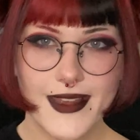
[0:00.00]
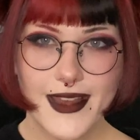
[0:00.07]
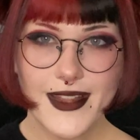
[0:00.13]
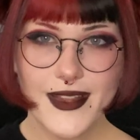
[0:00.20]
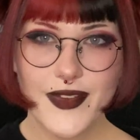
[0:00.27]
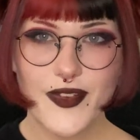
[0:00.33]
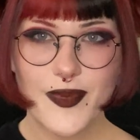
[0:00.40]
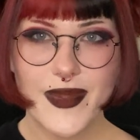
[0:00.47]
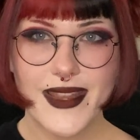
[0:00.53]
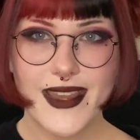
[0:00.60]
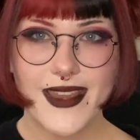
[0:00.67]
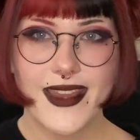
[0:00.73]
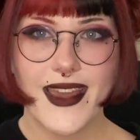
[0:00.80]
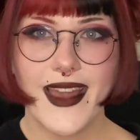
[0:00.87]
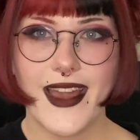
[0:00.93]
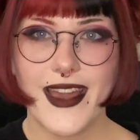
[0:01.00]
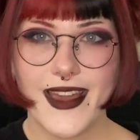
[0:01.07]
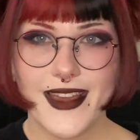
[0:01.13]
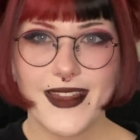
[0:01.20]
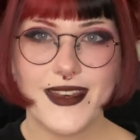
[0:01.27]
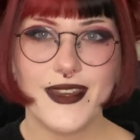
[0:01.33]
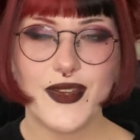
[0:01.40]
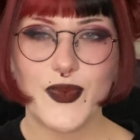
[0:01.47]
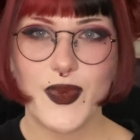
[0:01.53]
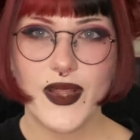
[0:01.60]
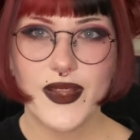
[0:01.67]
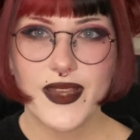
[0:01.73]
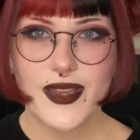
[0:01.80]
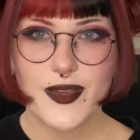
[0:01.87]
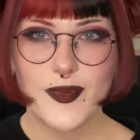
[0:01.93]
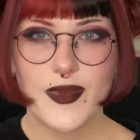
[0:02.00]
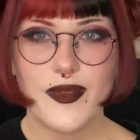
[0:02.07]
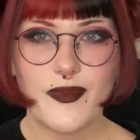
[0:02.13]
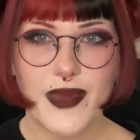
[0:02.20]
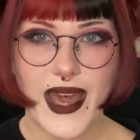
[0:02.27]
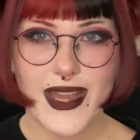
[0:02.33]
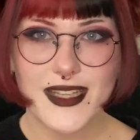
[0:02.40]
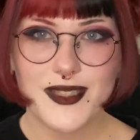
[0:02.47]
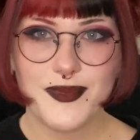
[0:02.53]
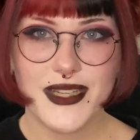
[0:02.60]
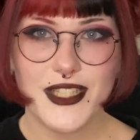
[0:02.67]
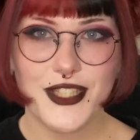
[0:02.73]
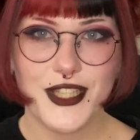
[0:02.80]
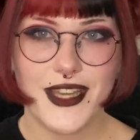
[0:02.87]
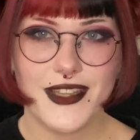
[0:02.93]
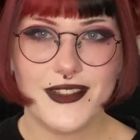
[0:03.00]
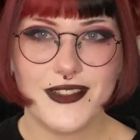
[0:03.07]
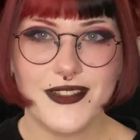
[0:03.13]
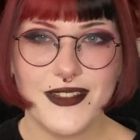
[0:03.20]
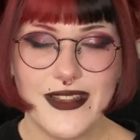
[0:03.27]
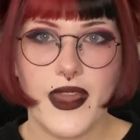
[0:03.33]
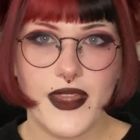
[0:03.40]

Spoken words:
Hello everybody and welcome back to my channel.